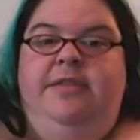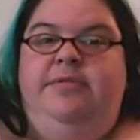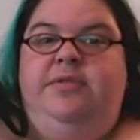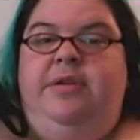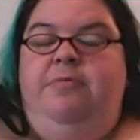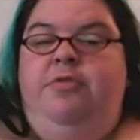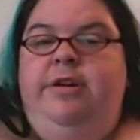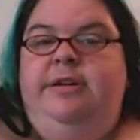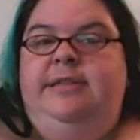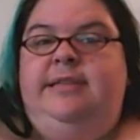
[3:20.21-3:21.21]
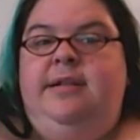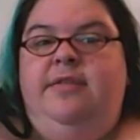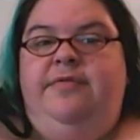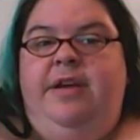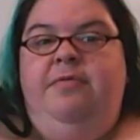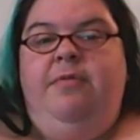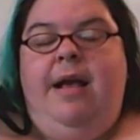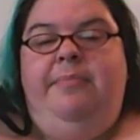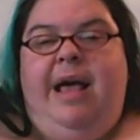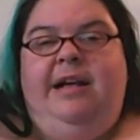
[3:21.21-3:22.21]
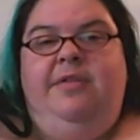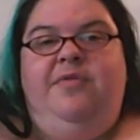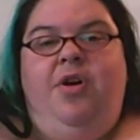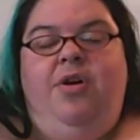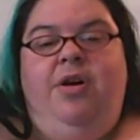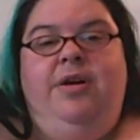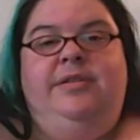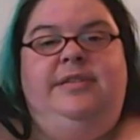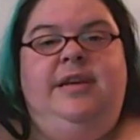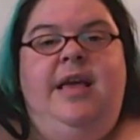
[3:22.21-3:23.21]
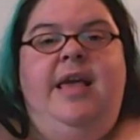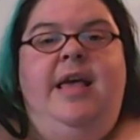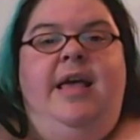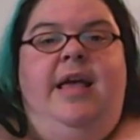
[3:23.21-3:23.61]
I think there was only one cellophane wrap back of cards